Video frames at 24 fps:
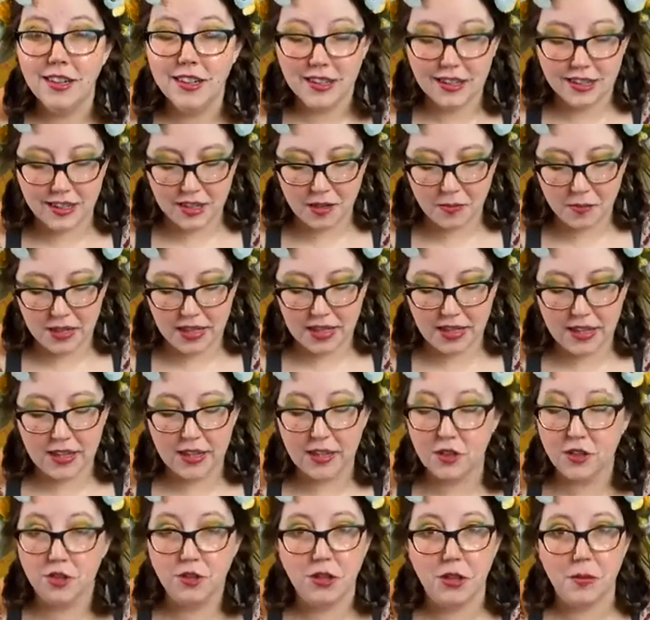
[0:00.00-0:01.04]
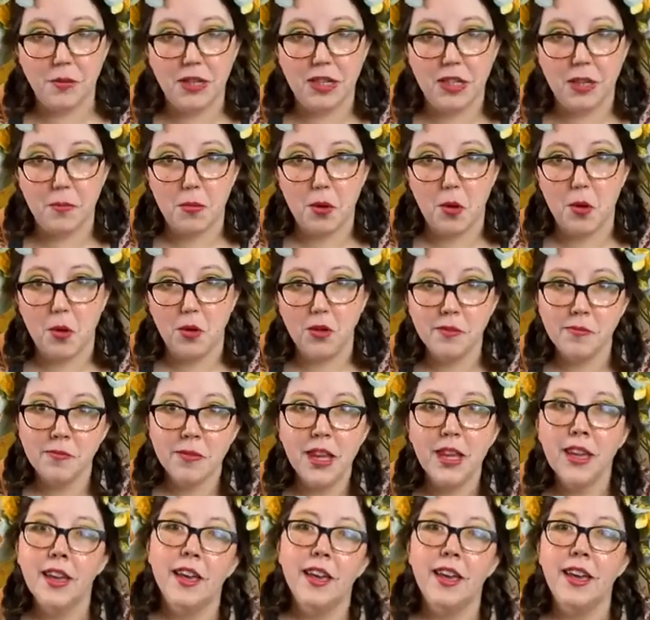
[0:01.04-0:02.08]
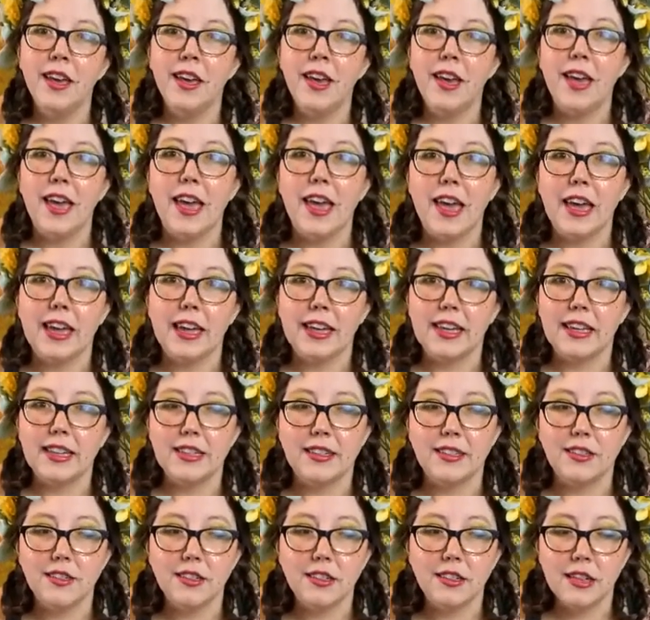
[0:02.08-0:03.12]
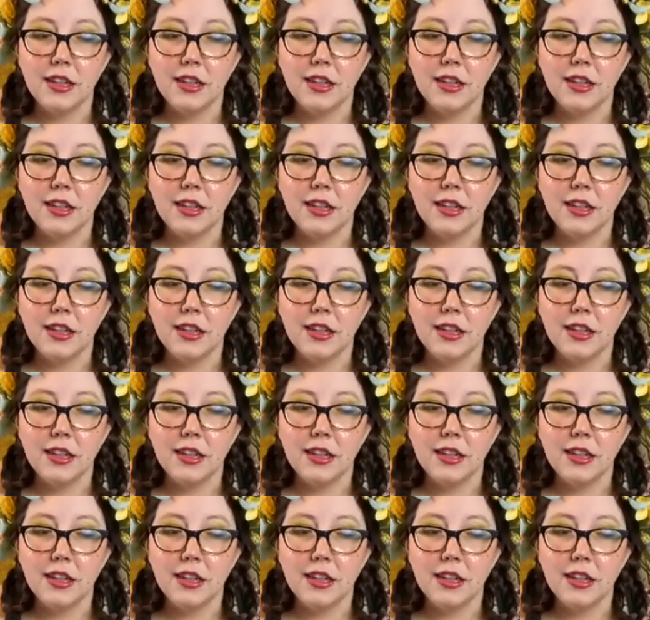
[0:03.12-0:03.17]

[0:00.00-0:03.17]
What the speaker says: going to be trimming a bowl, and